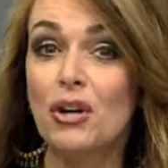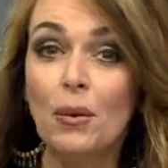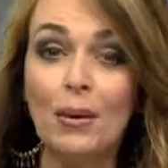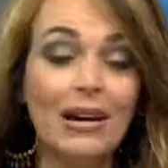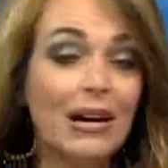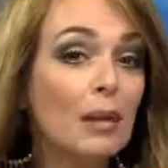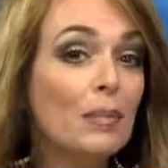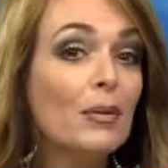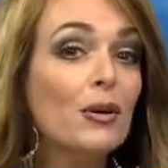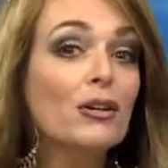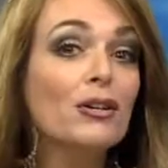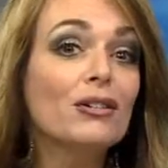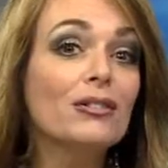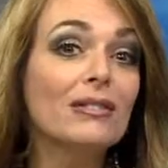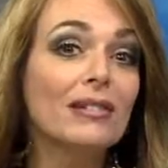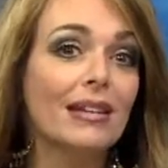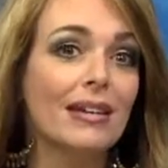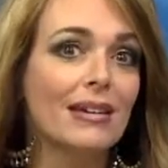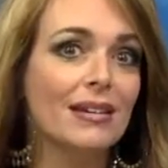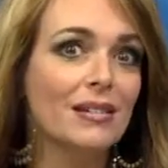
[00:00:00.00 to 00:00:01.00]
showing up
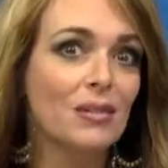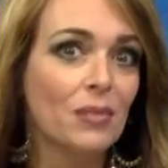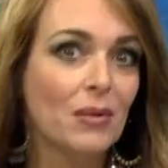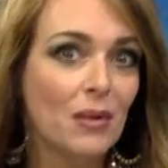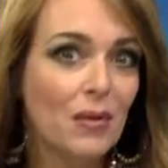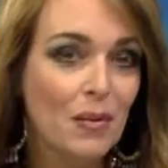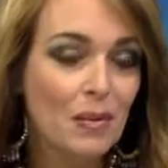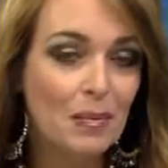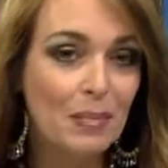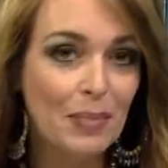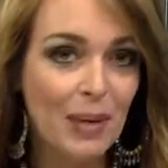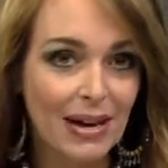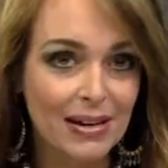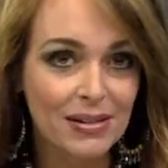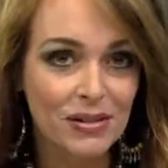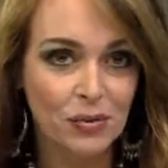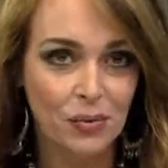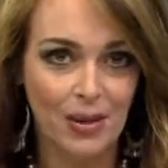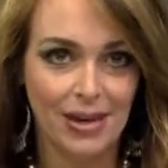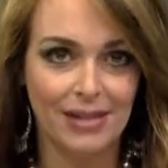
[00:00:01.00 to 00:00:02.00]
early is one of the
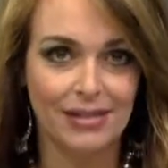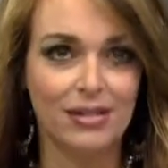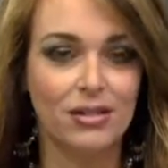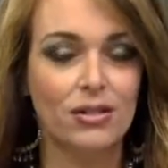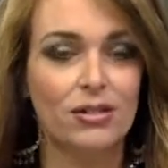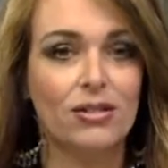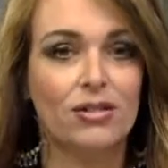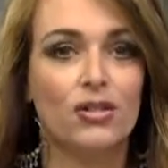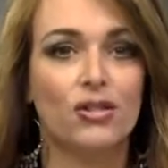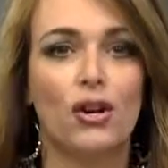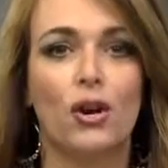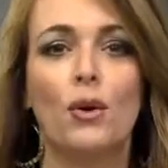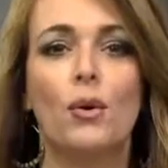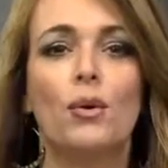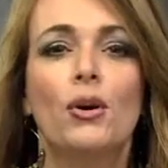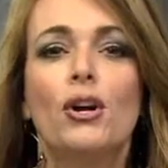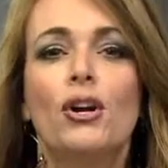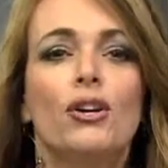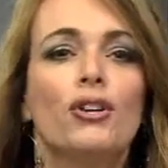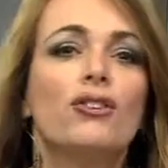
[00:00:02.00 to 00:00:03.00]
best ways to show
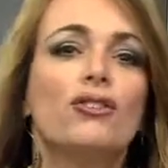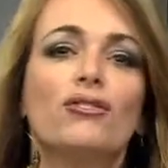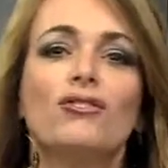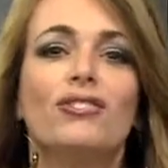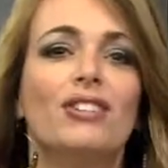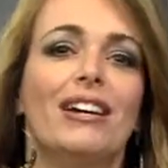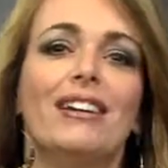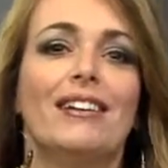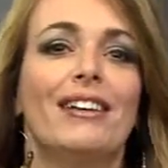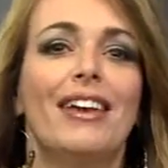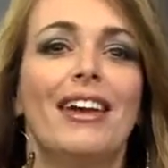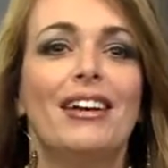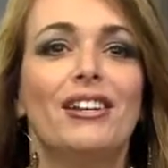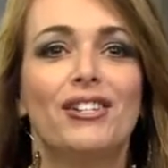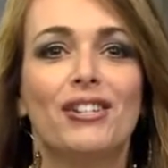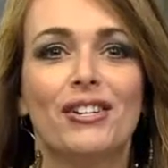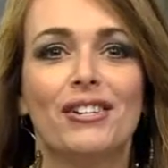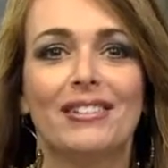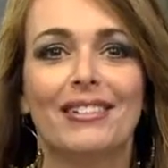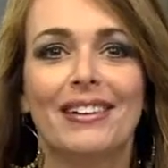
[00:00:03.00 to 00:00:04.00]
your
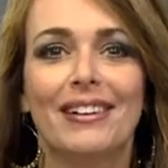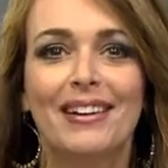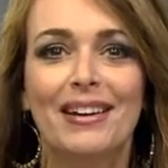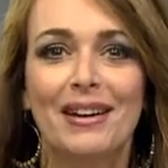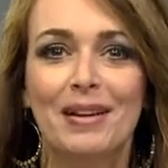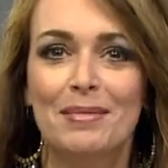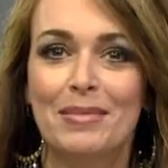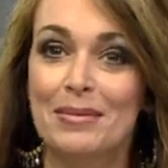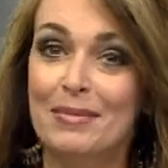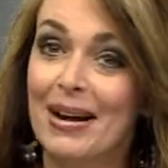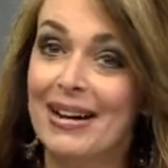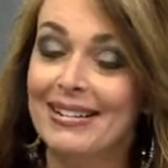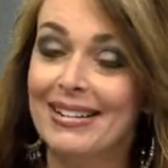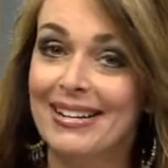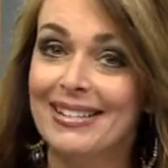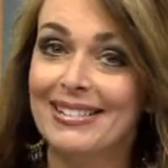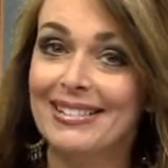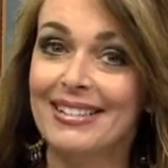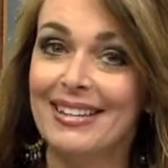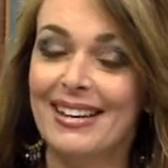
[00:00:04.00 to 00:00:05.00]
dedication. But my
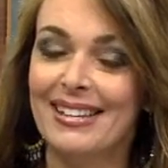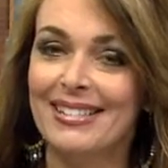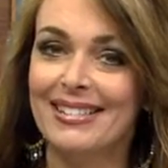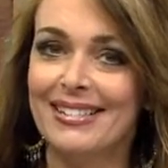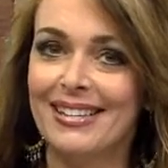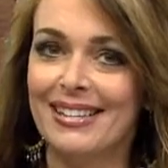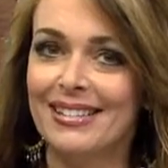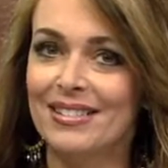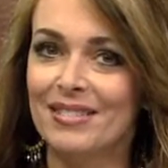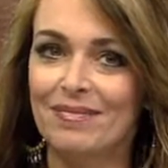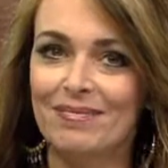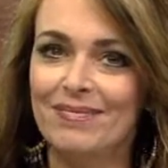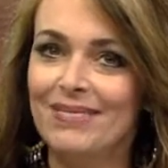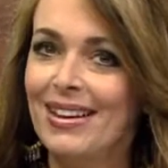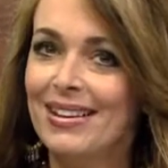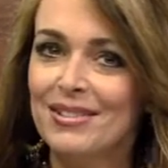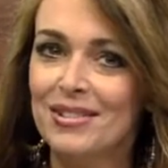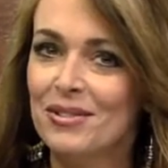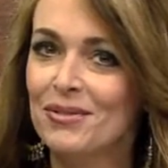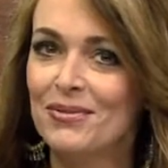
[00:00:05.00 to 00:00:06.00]
next guest says,
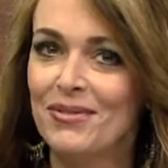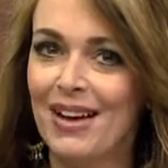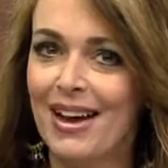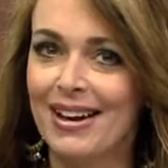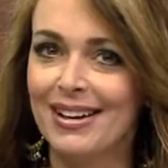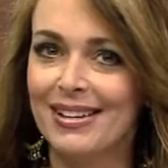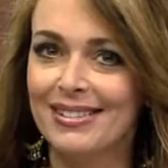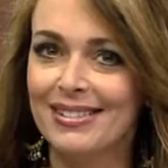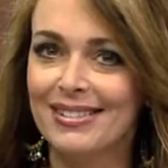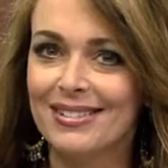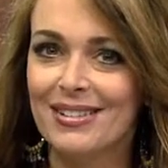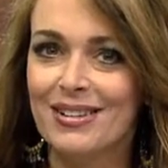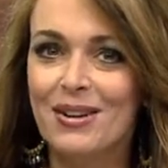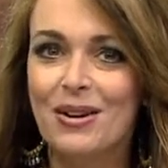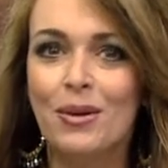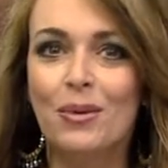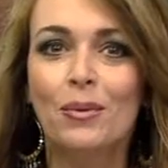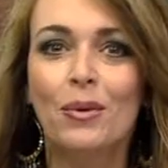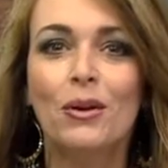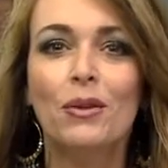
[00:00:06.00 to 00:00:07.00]
not so fast.
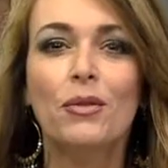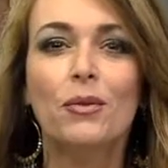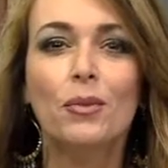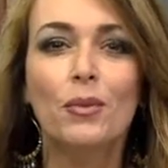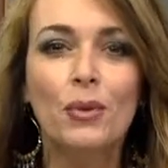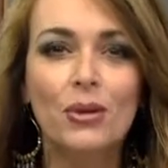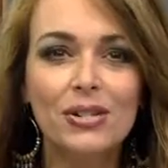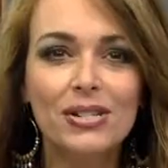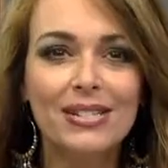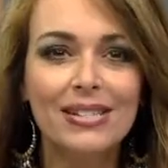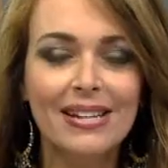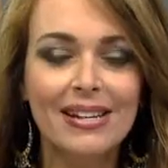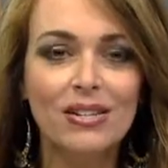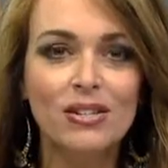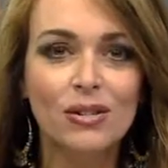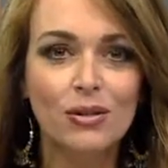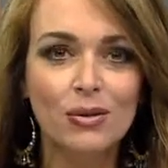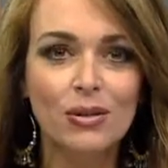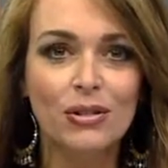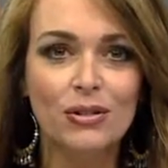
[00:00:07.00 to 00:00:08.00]
What are the worst things
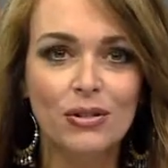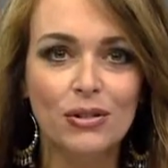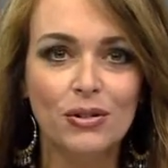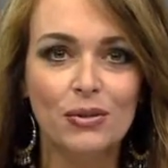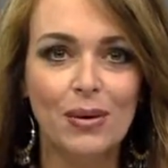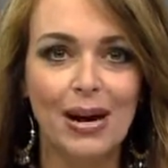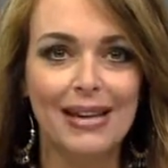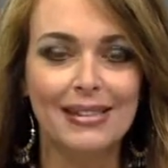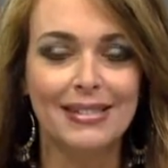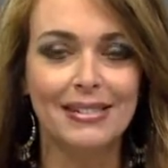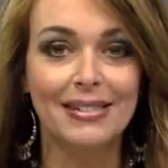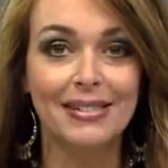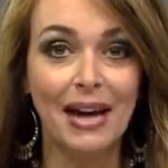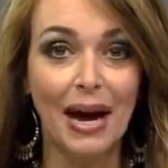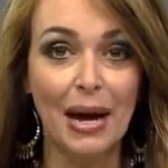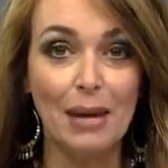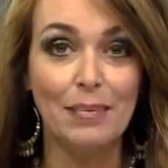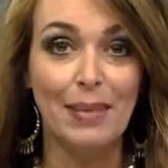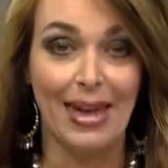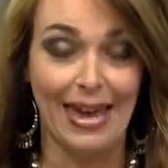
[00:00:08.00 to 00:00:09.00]
you can do as a
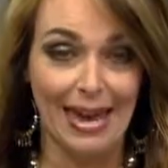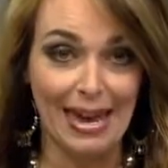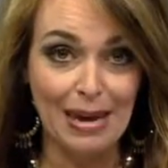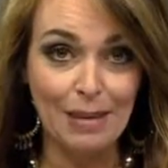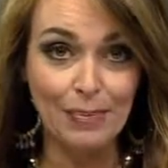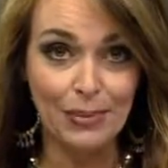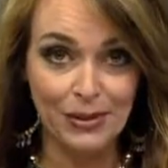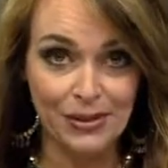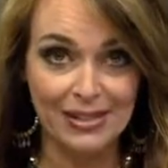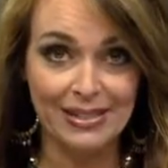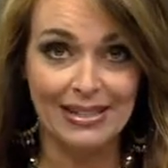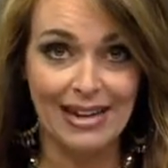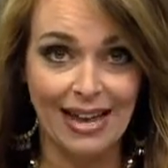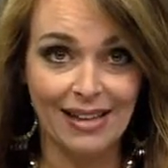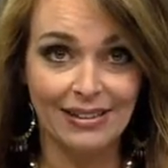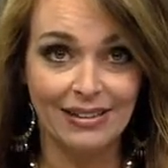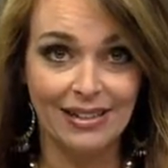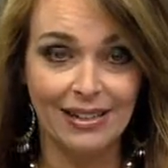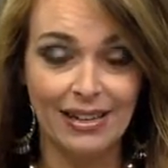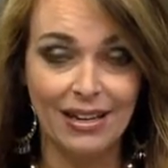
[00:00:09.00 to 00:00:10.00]
type A
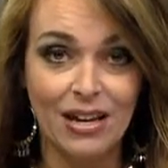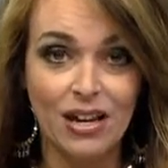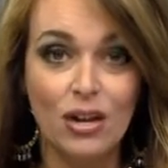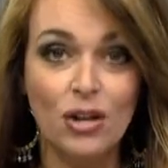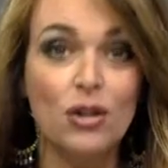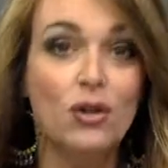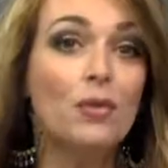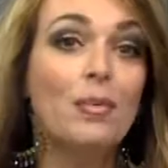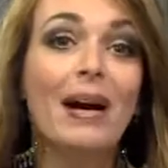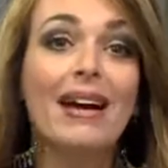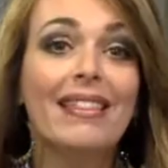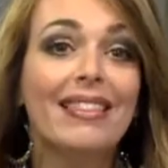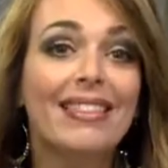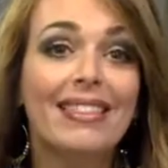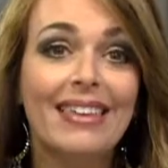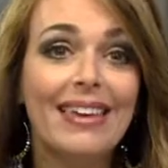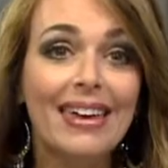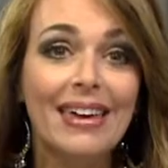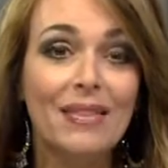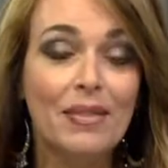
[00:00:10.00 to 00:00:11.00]
personality? You might
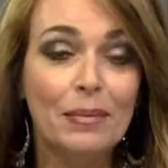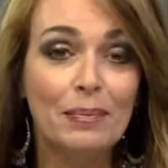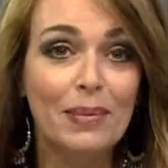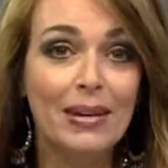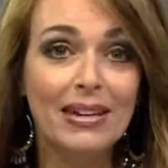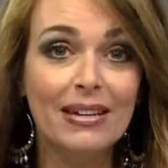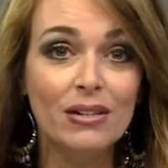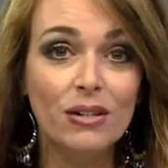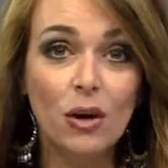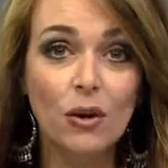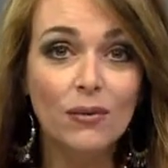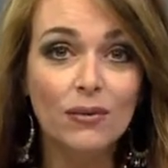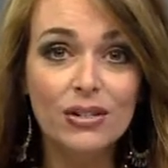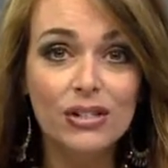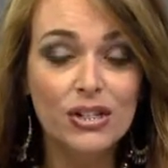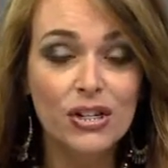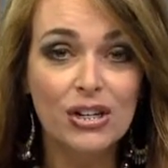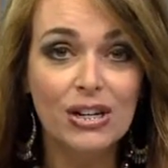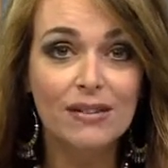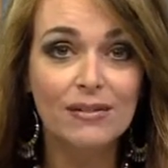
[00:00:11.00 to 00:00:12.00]
think that being an
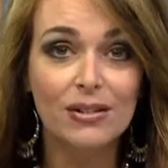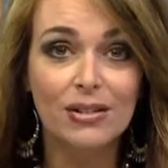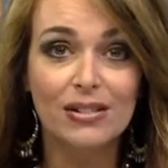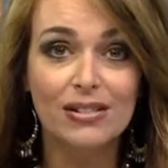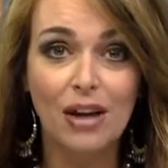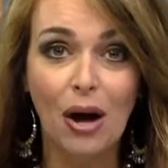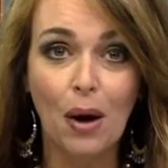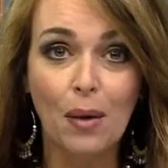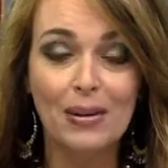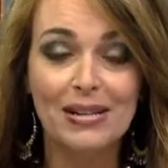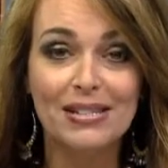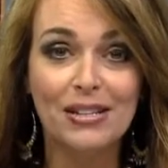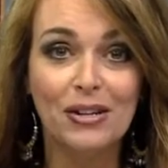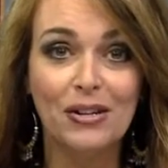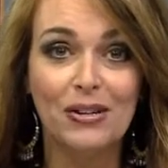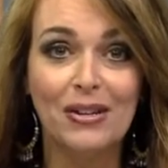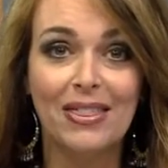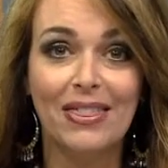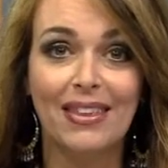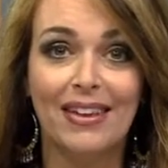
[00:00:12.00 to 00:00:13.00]
overachiever is always a
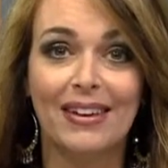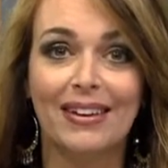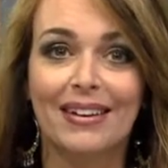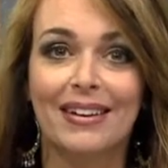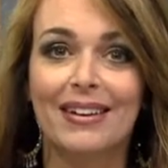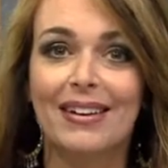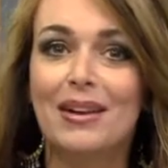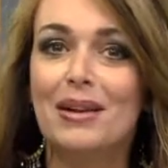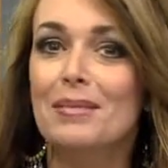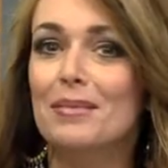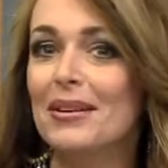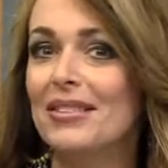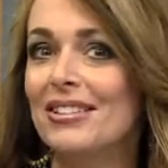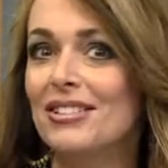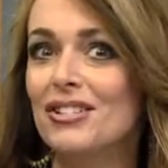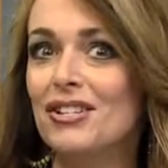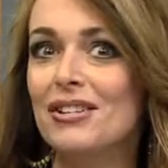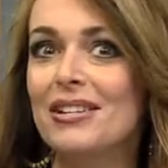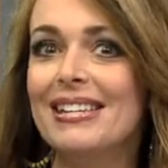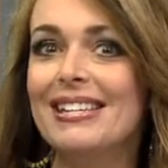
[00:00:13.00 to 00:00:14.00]
good thing, but the
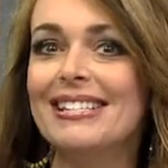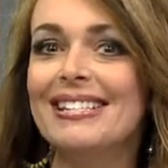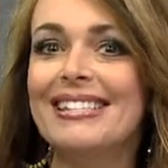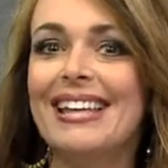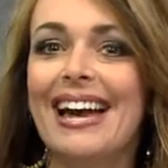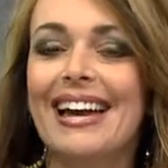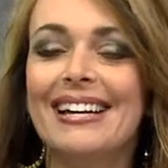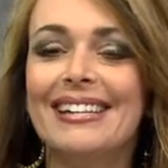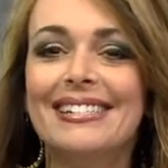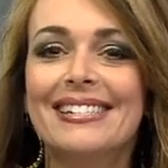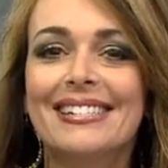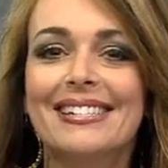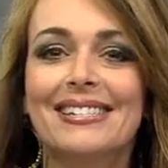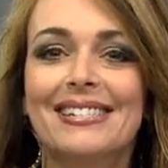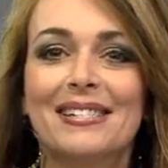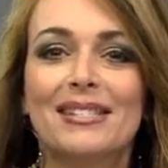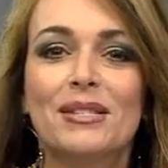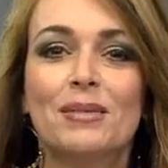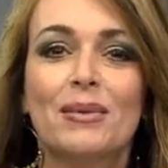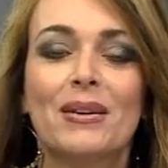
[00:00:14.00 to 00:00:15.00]
cheeky scientist
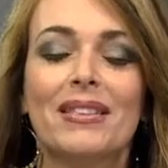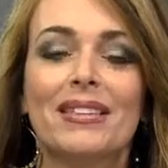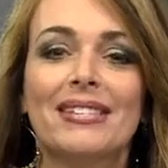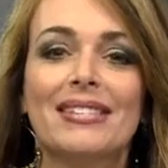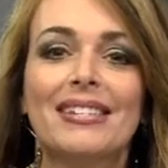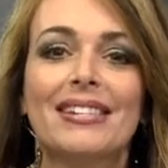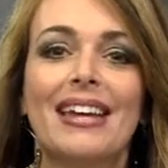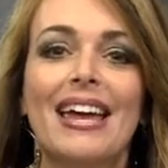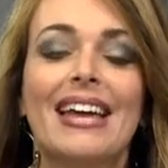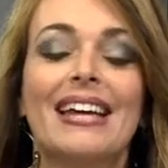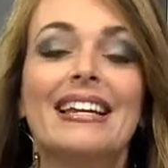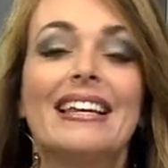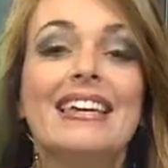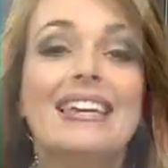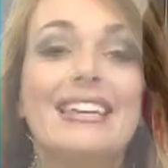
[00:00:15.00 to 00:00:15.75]
is with us today and